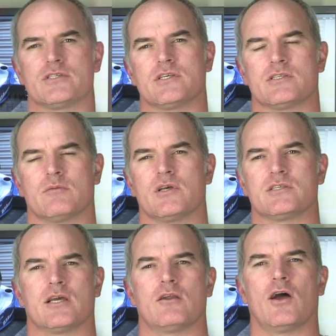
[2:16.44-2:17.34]
system
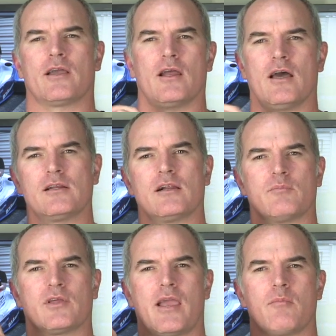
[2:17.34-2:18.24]
is that I can
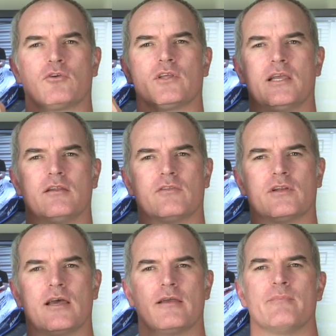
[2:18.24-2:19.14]
unclip the camera at the end of the
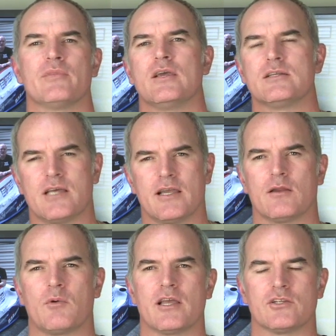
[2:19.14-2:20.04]
day, take
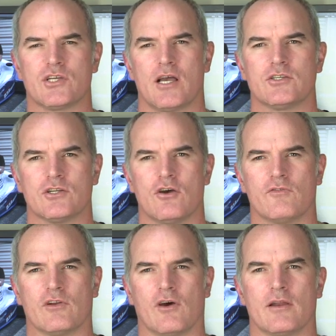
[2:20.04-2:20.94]
it away and charge it
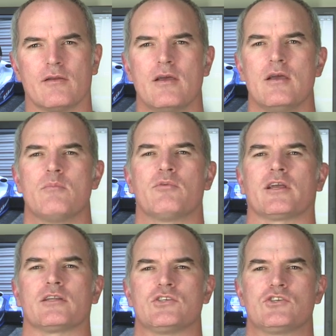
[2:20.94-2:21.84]
overnight,
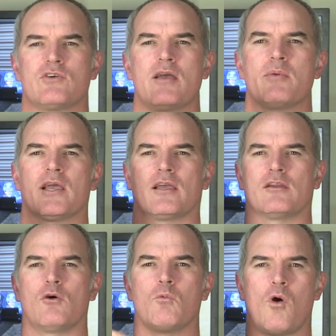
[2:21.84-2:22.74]
bring it straight back and
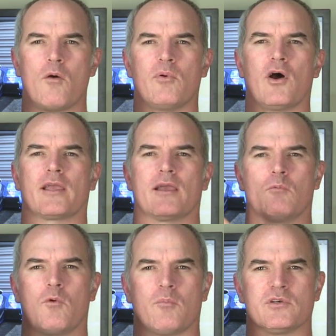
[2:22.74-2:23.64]
know what bike
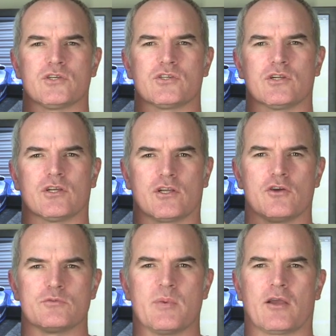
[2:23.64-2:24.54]
and what position it
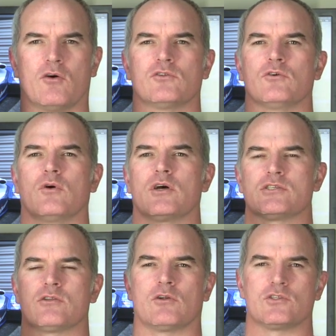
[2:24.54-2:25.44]
goes back onto. I
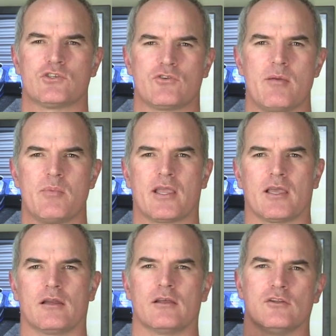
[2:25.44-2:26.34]
slot it straight back
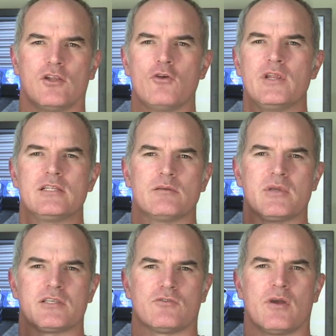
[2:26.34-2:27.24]
in, no need to
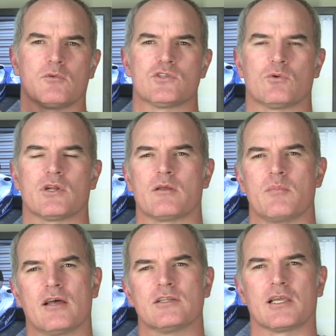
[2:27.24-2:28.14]
mess around with sorting the
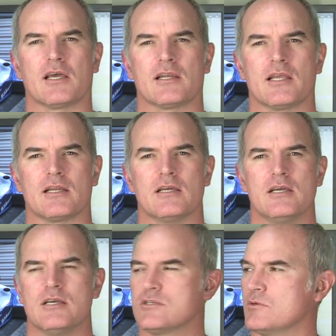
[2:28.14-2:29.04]
mounting out again,
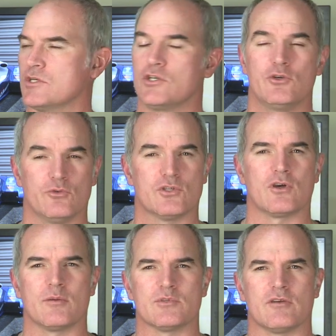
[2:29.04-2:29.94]
so it's a huge
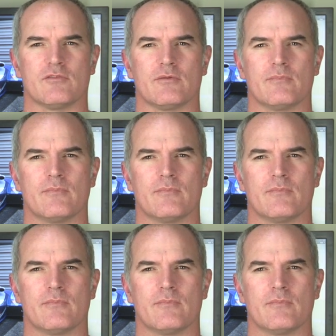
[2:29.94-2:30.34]
time saver.